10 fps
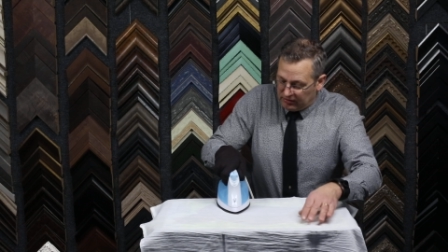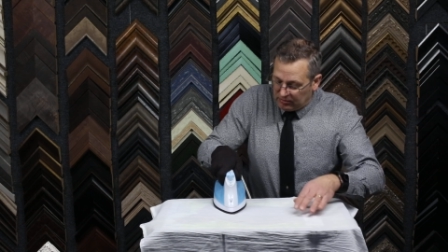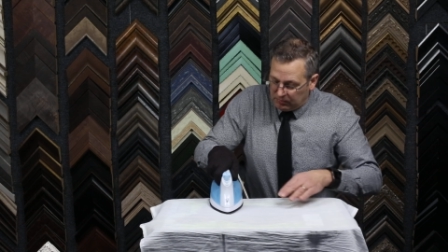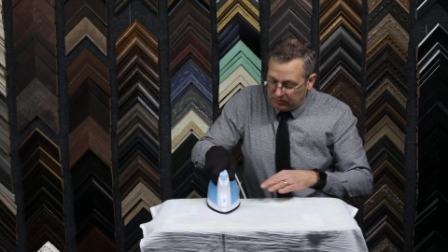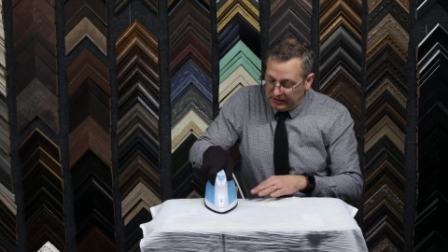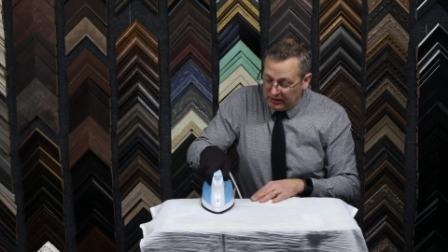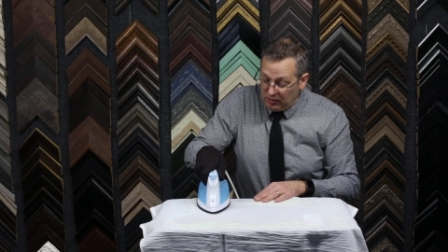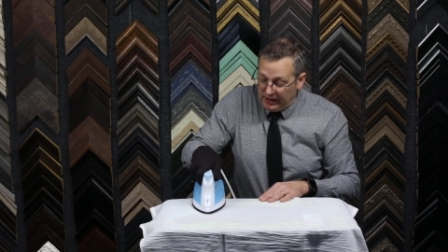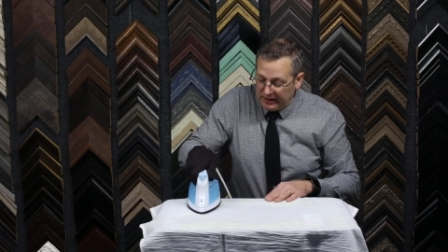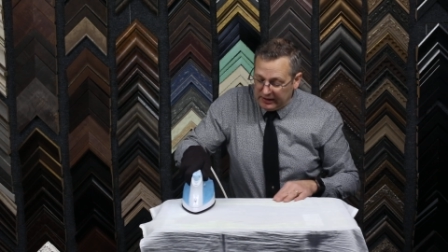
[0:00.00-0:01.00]
is pretty
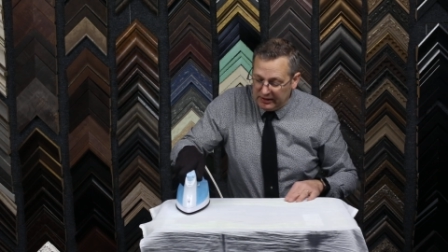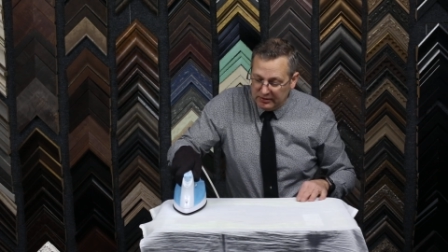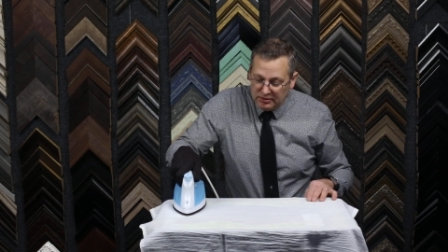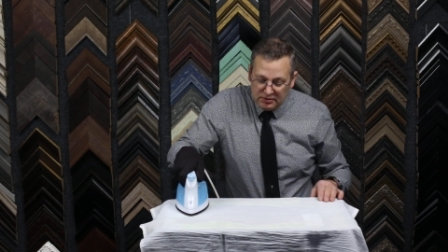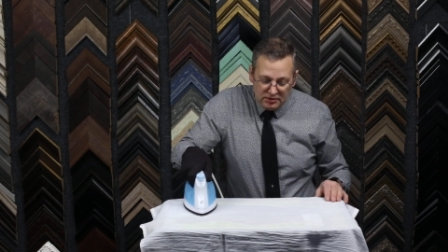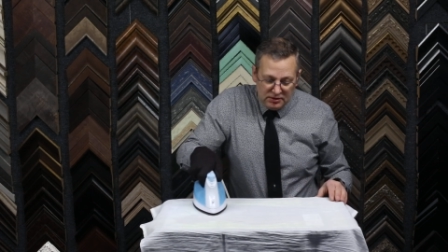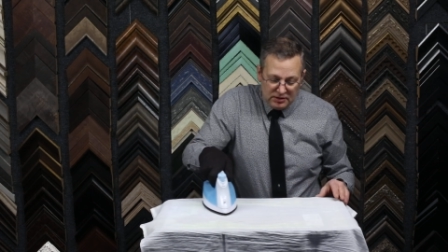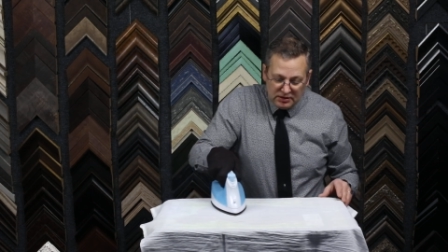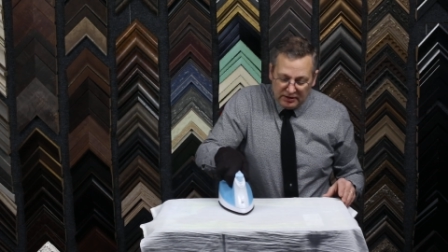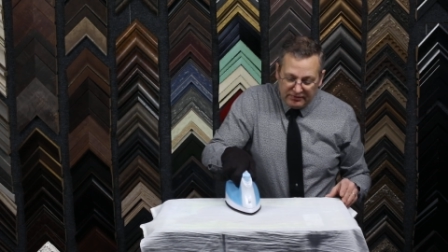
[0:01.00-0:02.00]
quick.
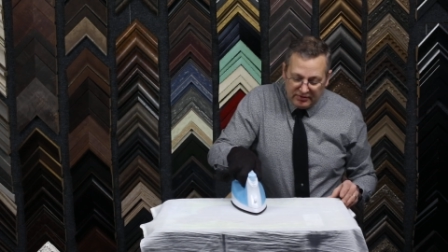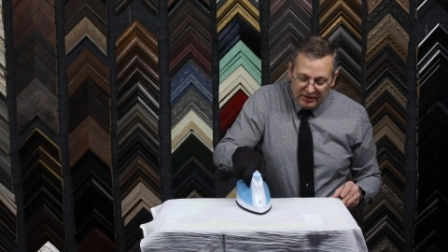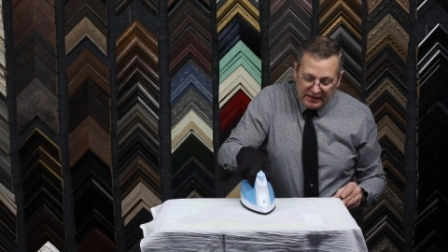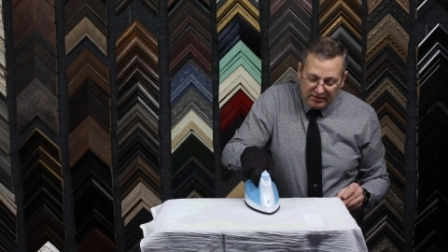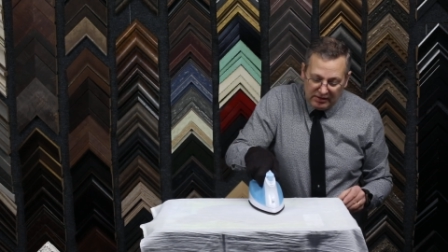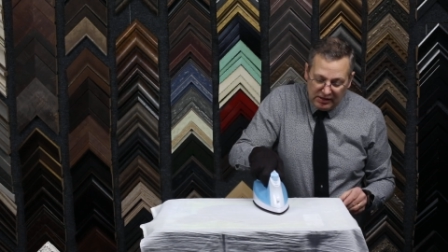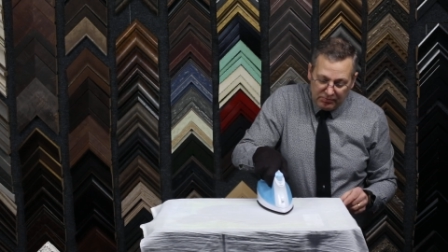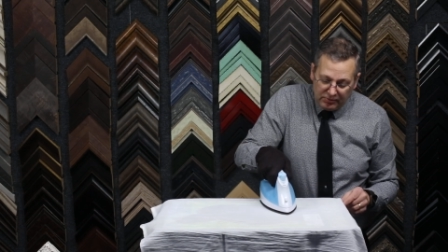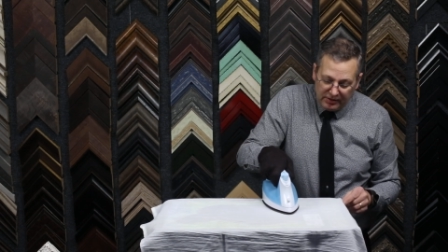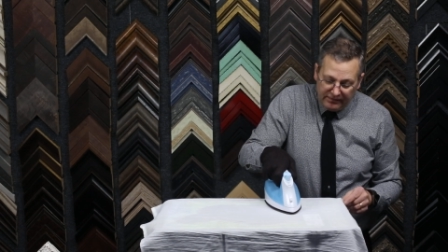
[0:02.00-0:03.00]
Covers a lot of
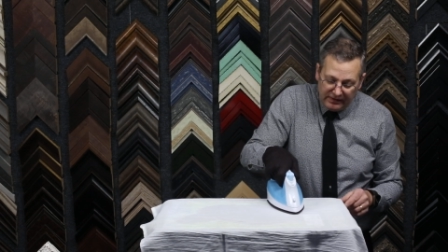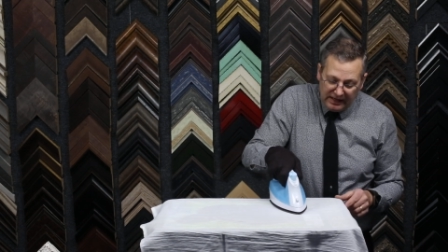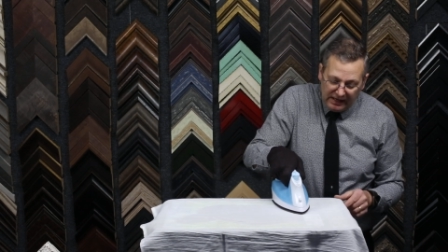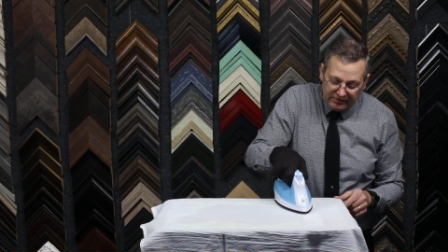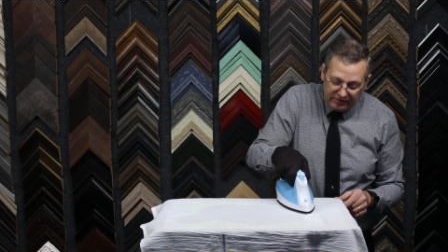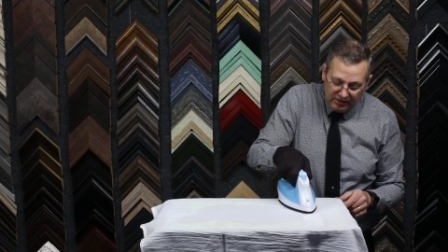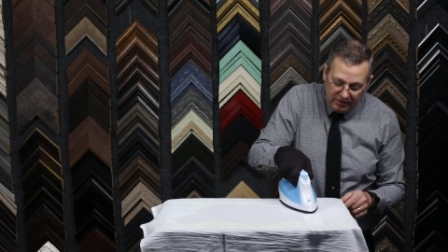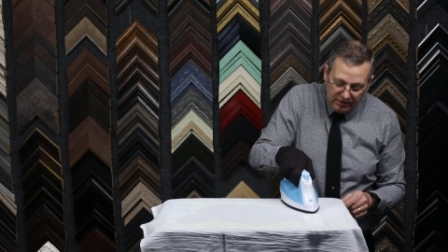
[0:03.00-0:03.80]
ground pretty fast.